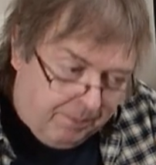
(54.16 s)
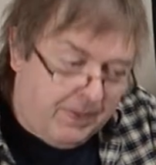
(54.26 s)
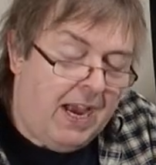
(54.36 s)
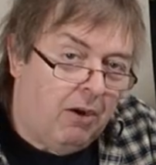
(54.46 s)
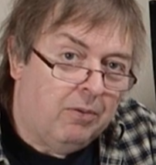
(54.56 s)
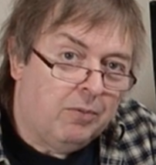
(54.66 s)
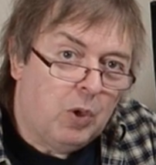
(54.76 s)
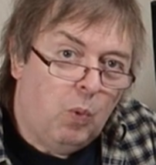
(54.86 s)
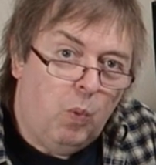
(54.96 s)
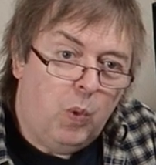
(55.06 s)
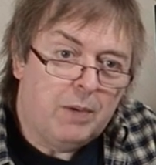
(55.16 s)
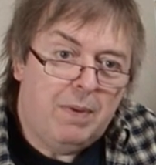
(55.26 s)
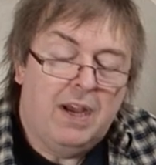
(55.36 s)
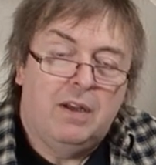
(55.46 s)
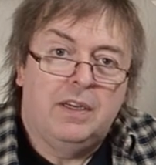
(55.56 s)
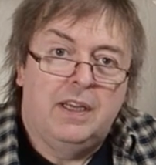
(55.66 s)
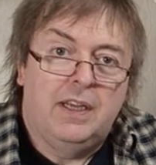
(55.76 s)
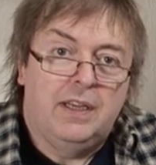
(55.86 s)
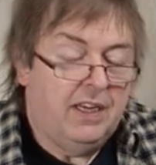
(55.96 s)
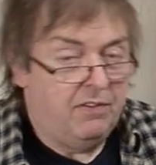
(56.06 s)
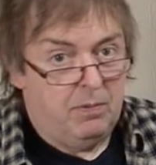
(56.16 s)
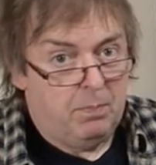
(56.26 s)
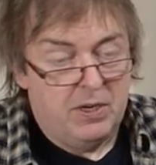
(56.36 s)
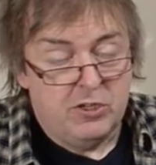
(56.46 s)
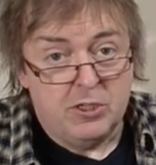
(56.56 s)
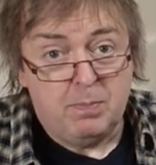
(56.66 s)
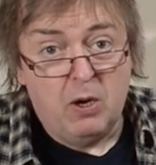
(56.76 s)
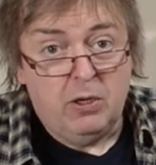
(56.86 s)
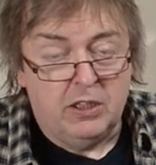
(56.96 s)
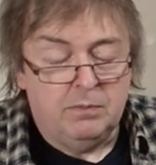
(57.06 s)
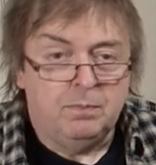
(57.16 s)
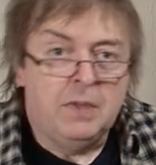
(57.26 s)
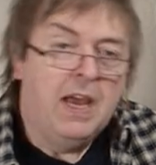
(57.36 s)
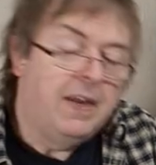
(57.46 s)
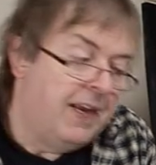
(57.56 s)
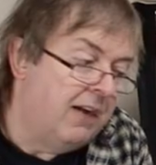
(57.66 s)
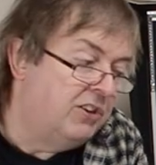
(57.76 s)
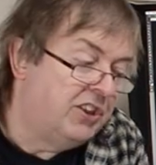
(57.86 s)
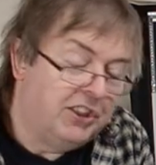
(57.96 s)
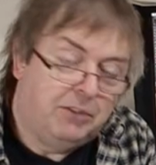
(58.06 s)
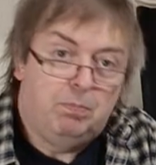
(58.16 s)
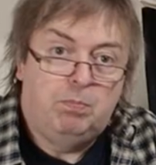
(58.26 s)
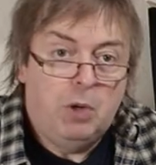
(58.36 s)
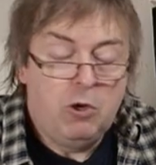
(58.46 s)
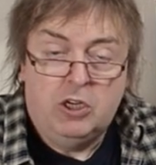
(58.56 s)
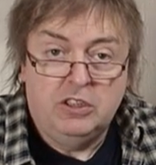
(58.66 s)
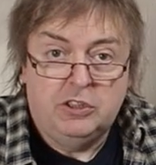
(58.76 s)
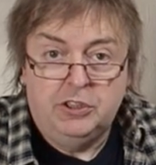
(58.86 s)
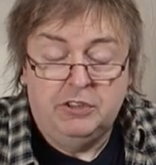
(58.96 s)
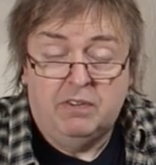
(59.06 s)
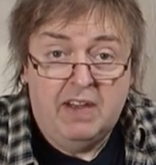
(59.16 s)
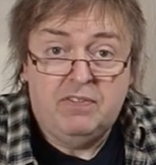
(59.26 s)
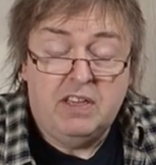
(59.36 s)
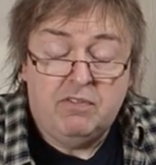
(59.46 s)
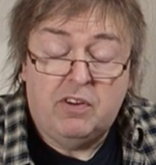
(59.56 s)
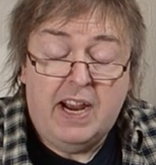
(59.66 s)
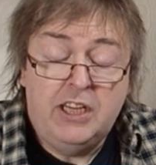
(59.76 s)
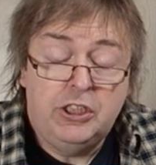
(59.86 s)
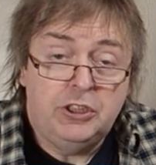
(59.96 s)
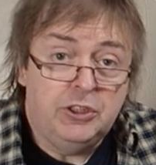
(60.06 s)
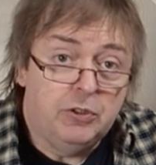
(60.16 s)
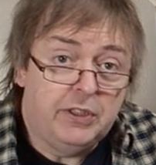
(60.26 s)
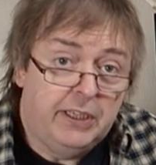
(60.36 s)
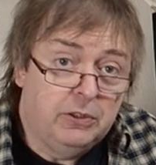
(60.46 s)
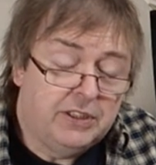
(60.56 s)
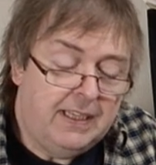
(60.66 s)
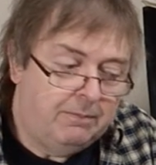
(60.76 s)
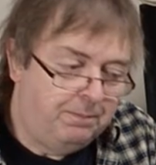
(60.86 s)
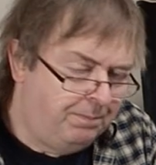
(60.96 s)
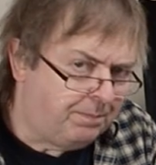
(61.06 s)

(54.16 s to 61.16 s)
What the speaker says: Now, what about if your printer's broken? Now, is this broken because you've left it for ages and not used it?